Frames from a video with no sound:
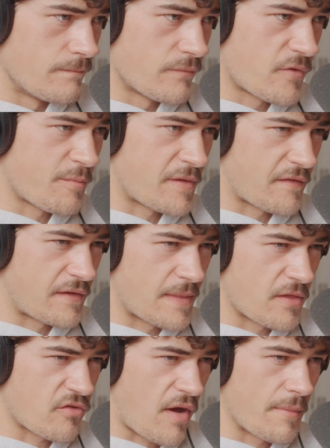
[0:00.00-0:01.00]
Specifically, this
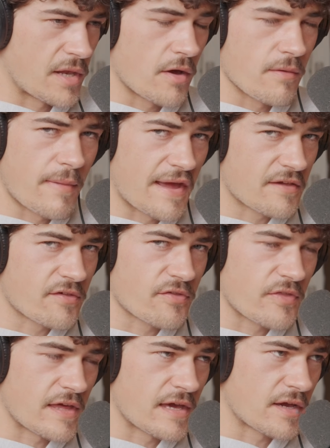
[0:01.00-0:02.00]
tremolo makes
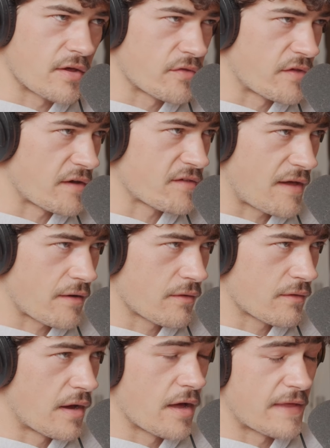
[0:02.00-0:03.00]
the acoustic sound,
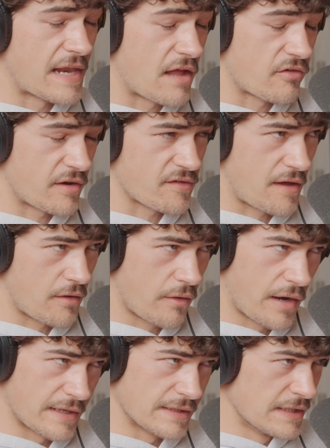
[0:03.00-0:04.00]
the electric sound
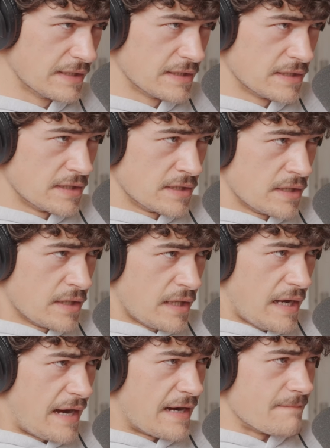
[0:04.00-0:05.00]
quite,
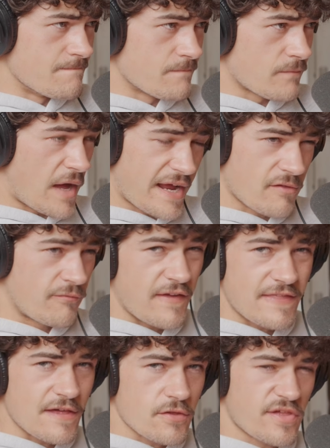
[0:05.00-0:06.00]
I guess,
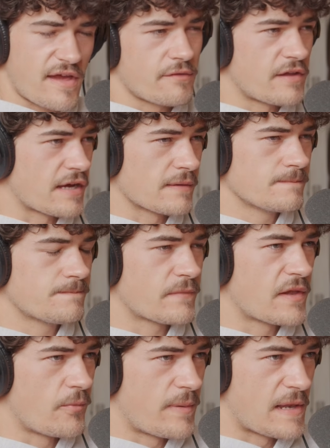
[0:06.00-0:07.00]
vintage sounding, a
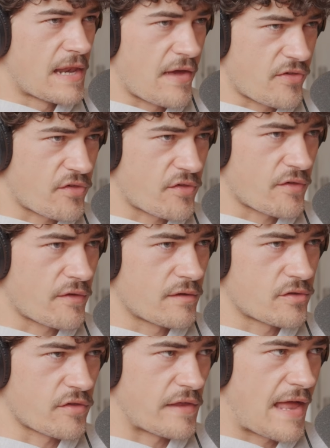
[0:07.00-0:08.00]
little bit less
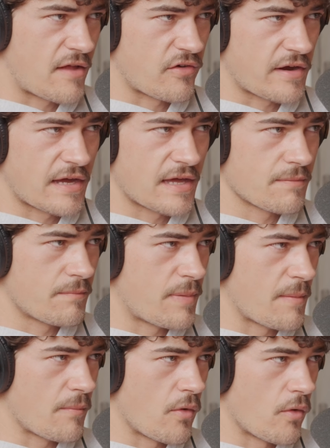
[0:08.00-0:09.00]
just electric-y, a
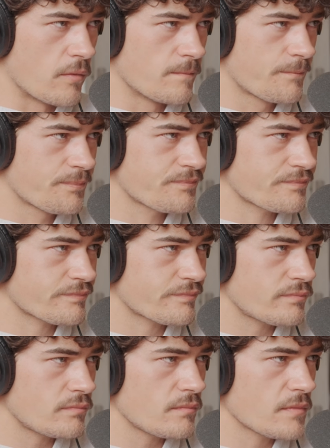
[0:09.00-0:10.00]
bit more
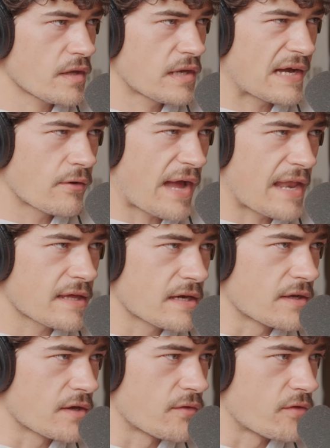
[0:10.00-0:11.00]
like organic and
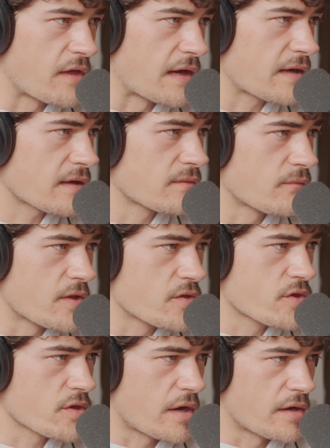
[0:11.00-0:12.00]
acoustic,
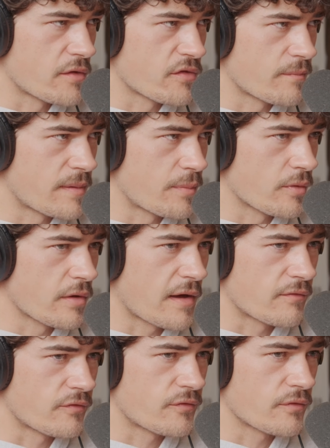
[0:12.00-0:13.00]
which I know some people
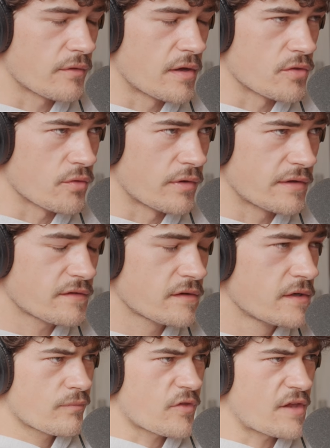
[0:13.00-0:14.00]
have enjoyed.
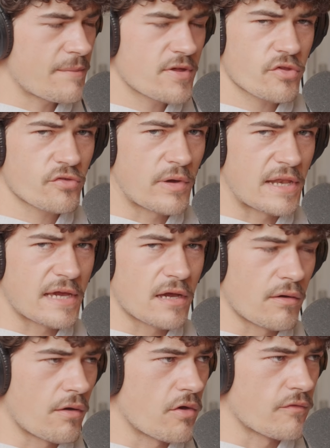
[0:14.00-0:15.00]
So let me just quickly
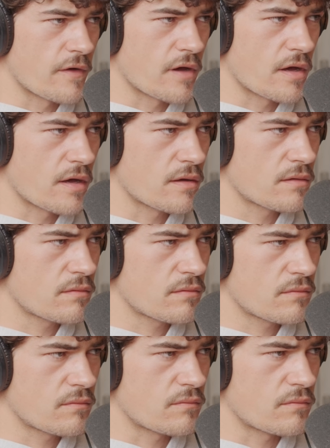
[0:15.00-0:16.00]
go over,
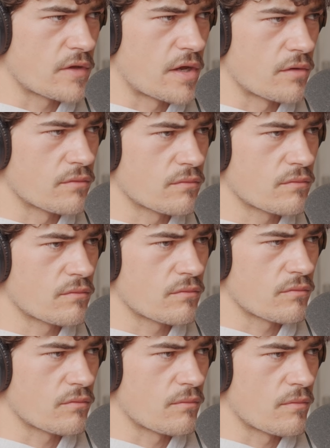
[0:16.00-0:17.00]
you know,
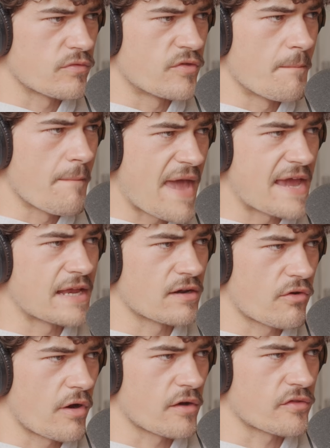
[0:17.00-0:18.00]
the
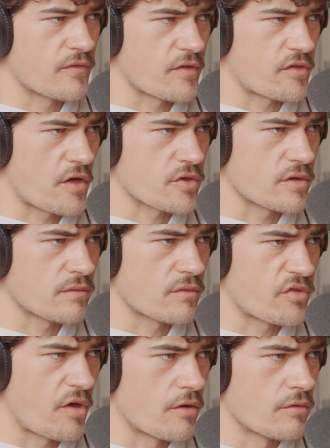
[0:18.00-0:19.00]
main crux of this session.
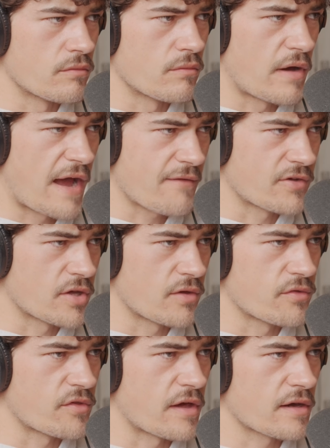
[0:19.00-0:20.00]
So I have an
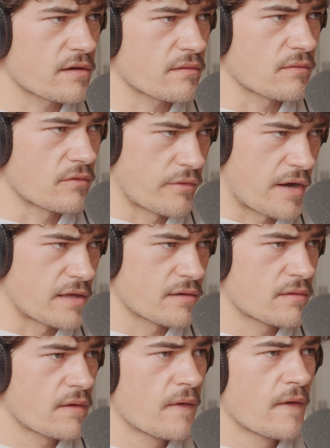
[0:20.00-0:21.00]
acoustic, great.
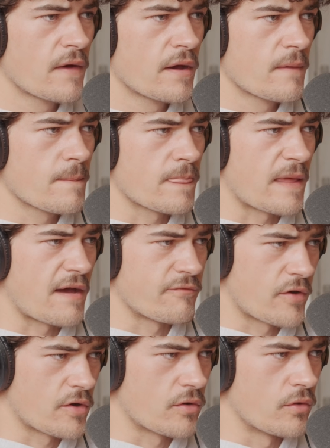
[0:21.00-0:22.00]
I have
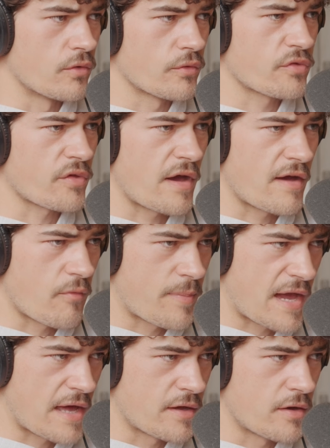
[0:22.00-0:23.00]
vocals, I have a
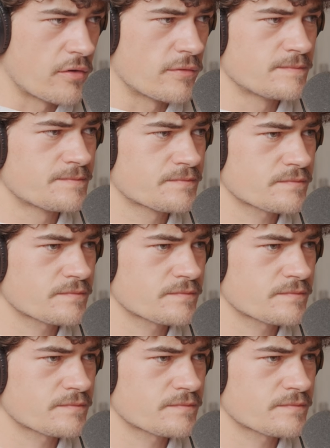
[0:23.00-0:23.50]
piano,